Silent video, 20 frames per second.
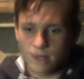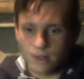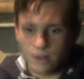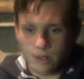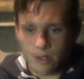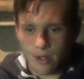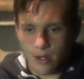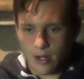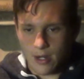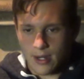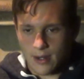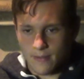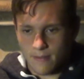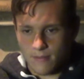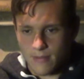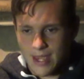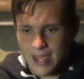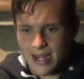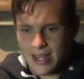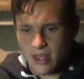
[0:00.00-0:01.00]
There are
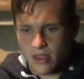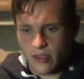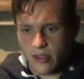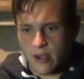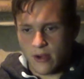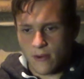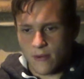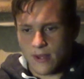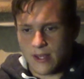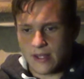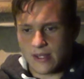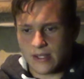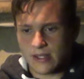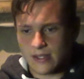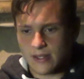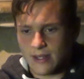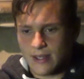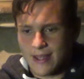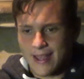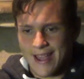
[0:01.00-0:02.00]
many
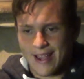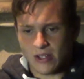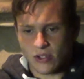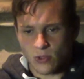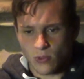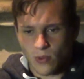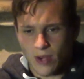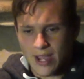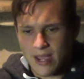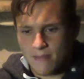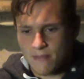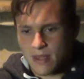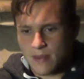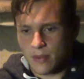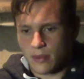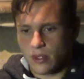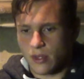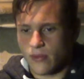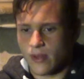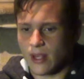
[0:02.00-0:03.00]
theories as to why
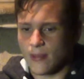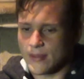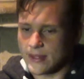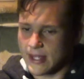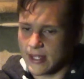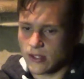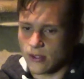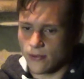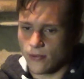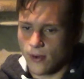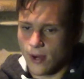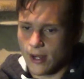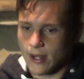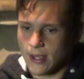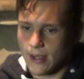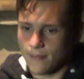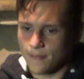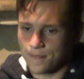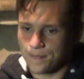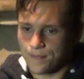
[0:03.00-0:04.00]
people develop
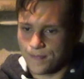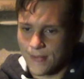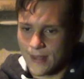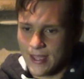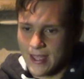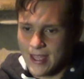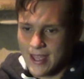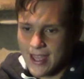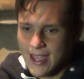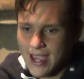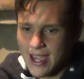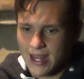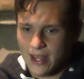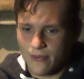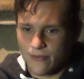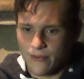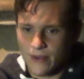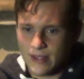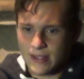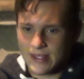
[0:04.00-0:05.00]
schizophrenia, and
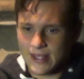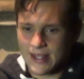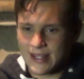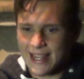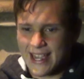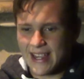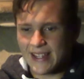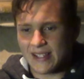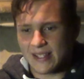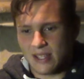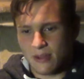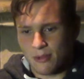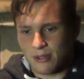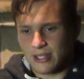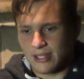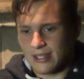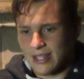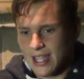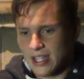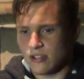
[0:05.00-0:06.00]
it fits in nicely with
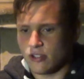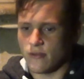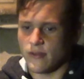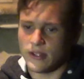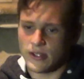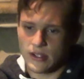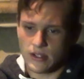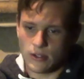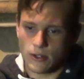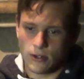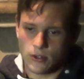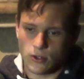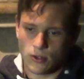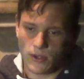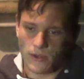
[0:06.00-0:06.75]
the nature versus nurture